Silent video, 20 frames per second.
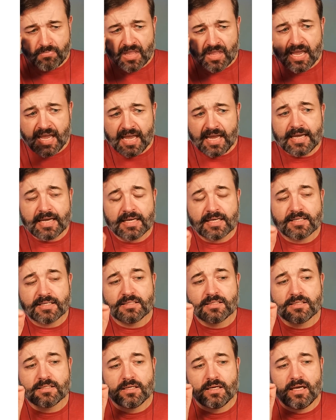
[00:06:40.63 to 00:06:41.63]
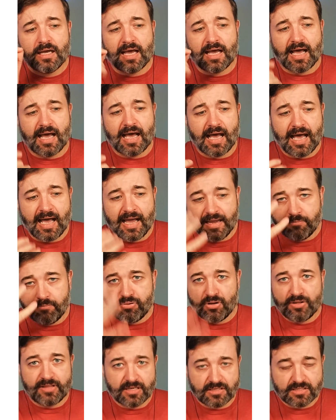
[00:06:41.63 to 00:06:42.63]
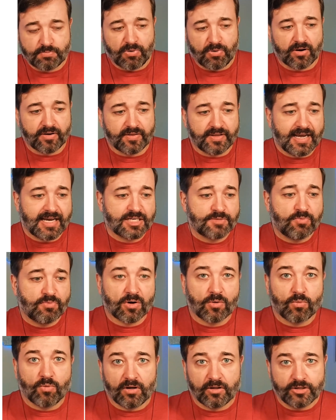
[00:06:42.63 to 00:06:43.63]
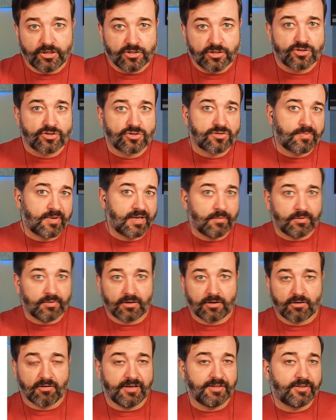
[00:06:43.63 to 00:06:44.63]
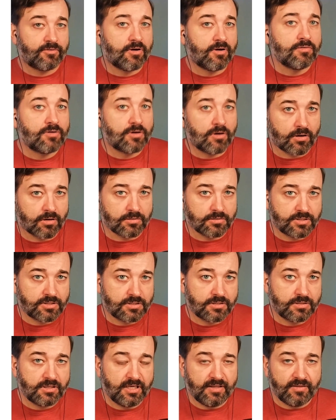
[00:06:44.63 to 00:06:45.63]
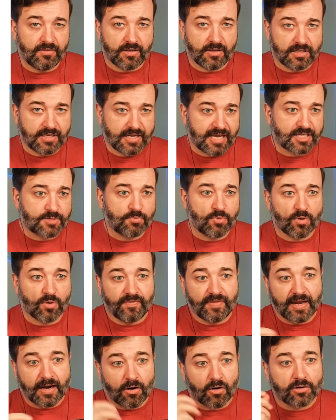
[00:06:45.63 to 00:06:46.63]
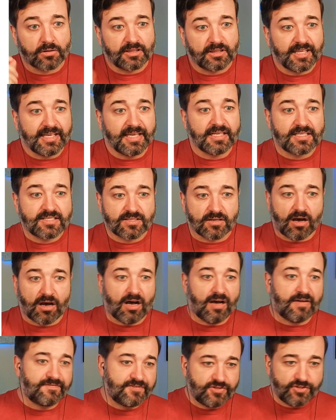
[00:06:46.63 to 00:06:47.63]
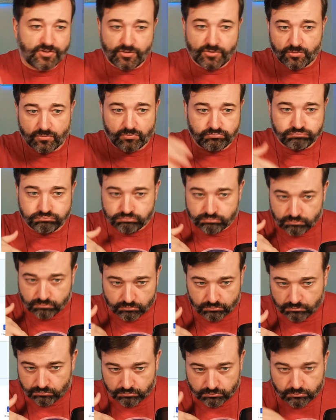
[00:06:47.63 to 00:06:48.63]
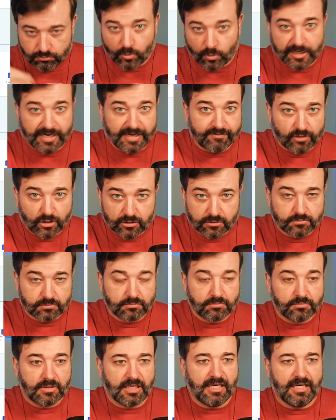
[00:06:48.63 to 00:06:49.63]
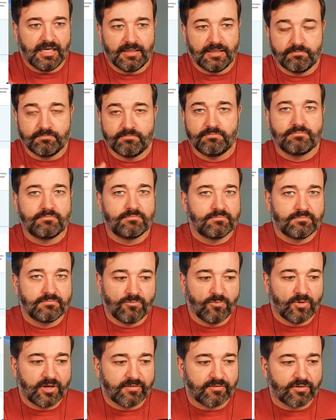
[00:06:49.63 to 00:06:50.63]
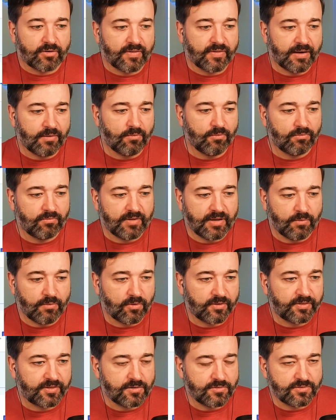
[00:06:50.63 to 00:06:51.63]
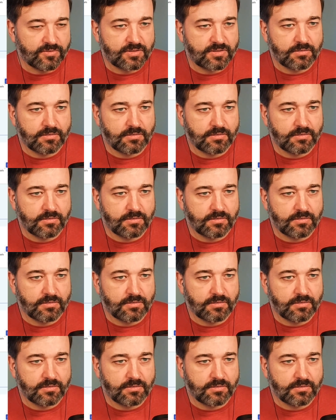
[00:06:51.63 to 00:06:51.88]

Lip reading: And I put that as part of the dashboard. Well, users will be able to create their own cards in the dashboard that are links off to whatever they want those